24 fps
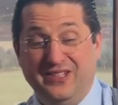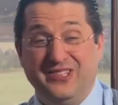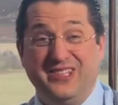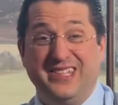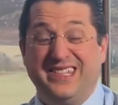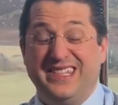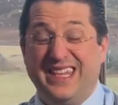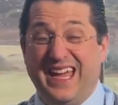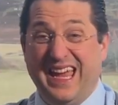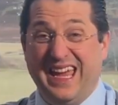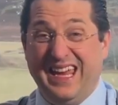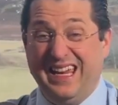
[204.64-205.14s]

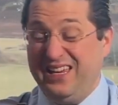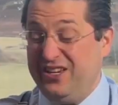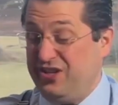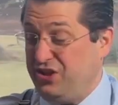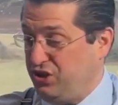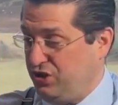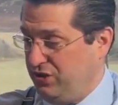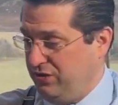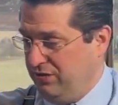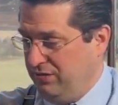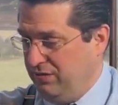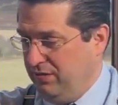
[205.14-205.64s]

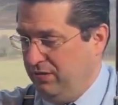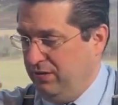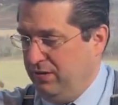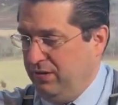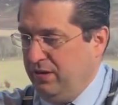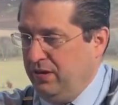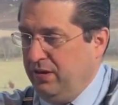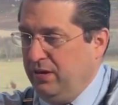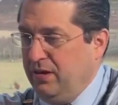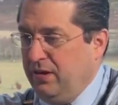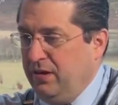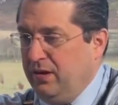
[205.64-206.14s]
stylish.
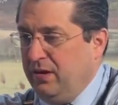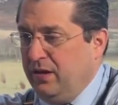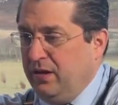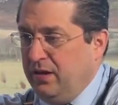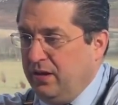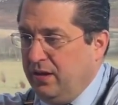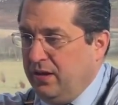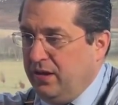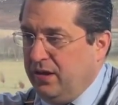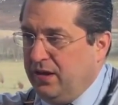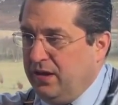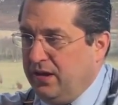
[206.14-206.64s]

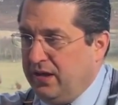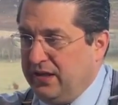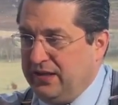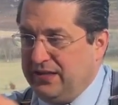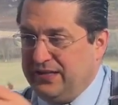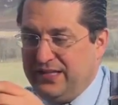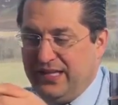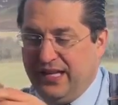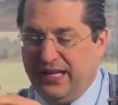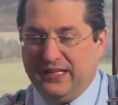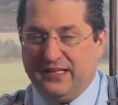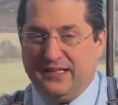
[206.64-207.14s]
He
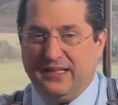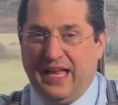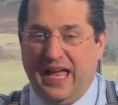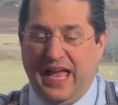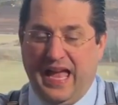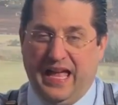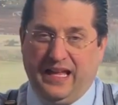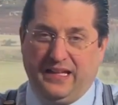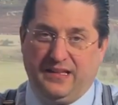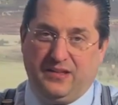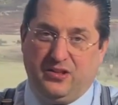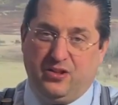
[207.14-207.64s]
says,
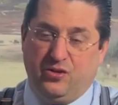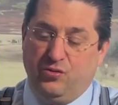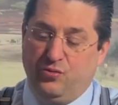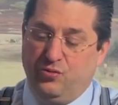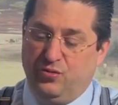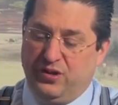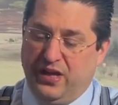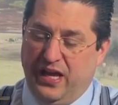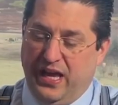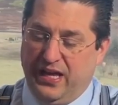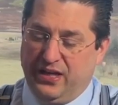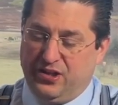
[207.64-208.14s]
add 2
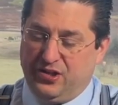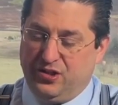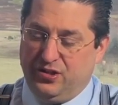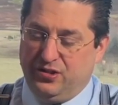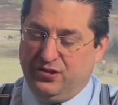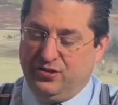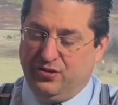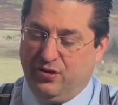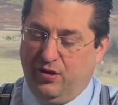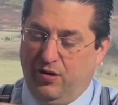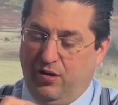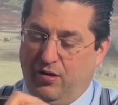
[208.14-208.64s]

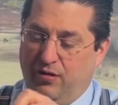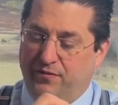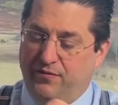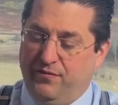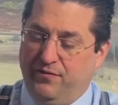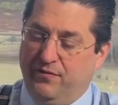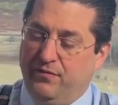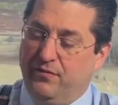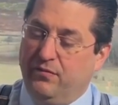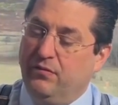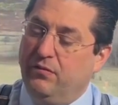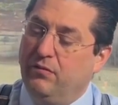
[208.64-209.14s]
dashes
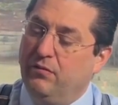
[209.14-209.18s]
of